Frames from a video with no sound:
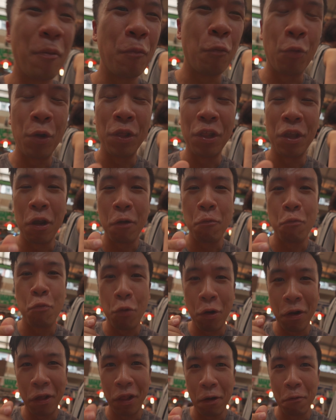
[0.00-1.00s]
Really good,
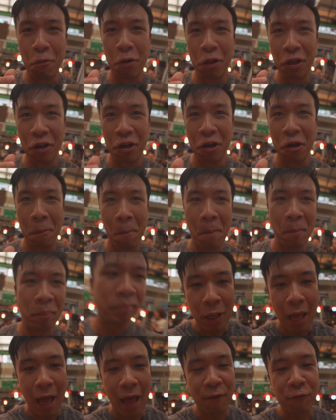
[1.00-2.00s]
really good.
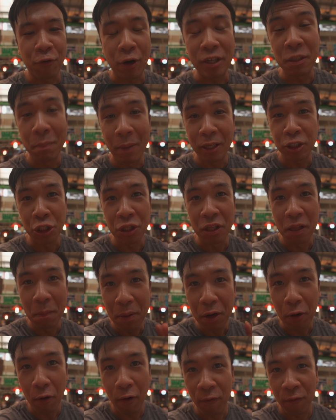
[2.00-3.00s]
I forgot to mention in the
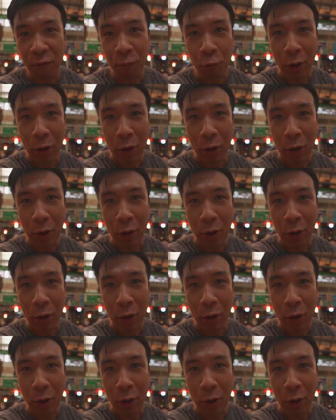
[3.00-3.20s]
middle of